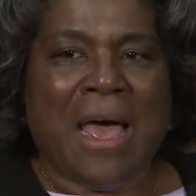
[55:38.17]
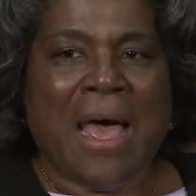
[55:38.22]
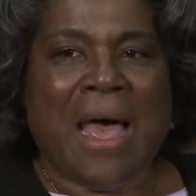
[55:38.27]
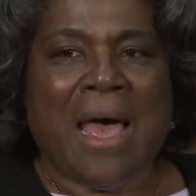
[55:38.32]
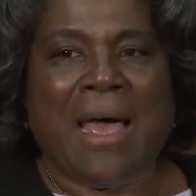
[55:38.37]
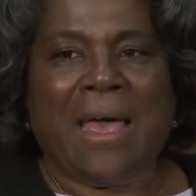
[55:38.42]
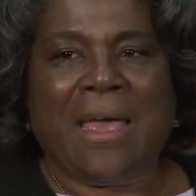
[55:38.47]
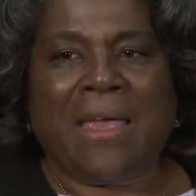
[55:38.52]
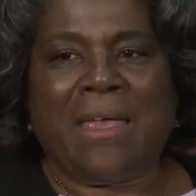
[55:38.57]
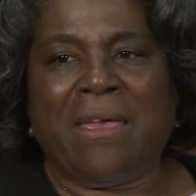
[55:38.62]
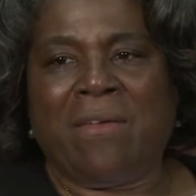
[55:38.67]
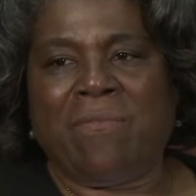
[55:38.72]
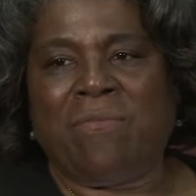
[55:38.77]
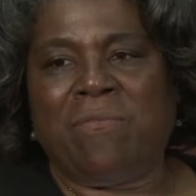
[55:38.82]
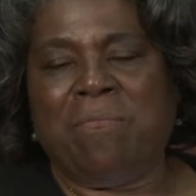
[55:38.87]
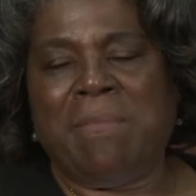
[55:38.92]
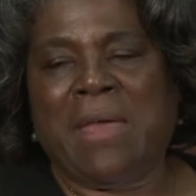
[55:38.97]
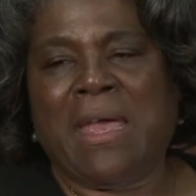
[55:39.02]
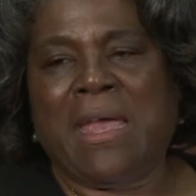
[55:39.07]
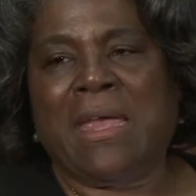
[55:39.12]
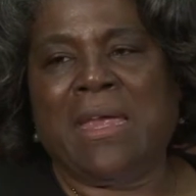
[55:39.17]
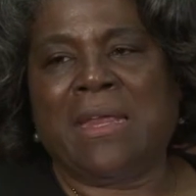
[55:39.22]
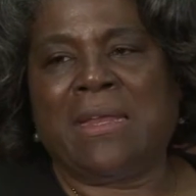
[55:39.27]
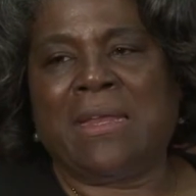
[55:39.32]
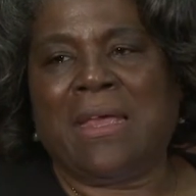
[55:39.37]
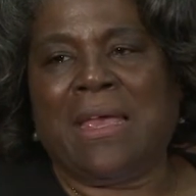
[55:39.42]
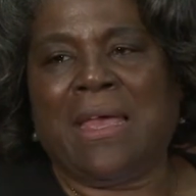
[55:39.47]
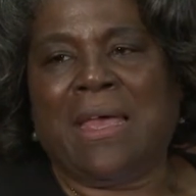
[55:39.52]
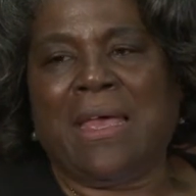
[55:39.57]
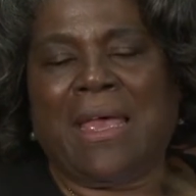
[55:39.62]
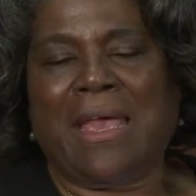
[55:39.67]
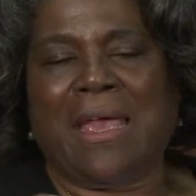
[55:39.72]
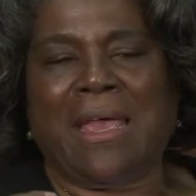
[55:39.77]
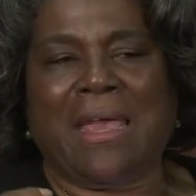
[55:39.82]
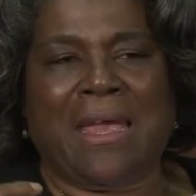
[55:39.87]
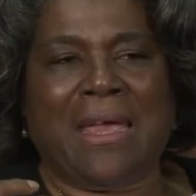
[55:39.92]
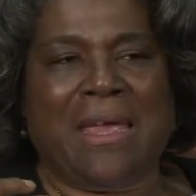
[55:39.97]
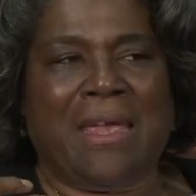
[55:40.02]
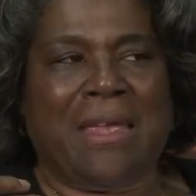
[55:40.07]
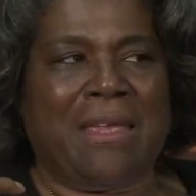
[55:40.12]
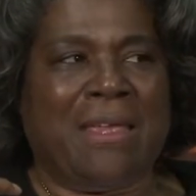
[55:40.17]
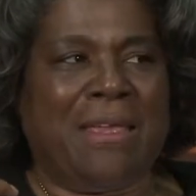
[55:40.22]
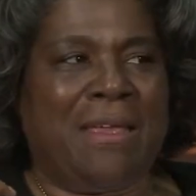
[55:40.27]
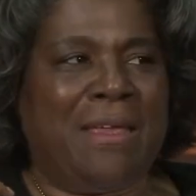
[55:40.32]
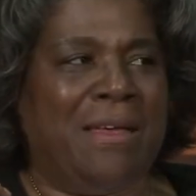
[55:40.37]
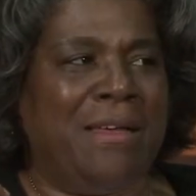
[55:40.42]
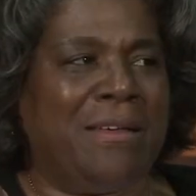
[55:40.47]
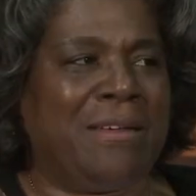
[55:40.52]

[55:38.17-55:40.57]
I have made a,